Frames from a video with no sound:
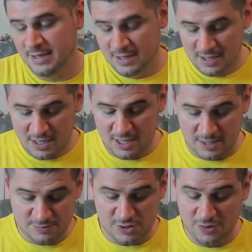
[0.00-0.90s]

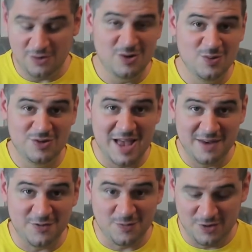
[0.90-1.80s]
so you could use that
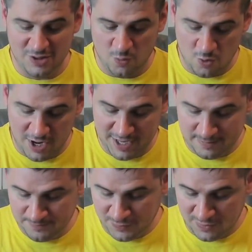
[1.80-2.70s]
if you really want it.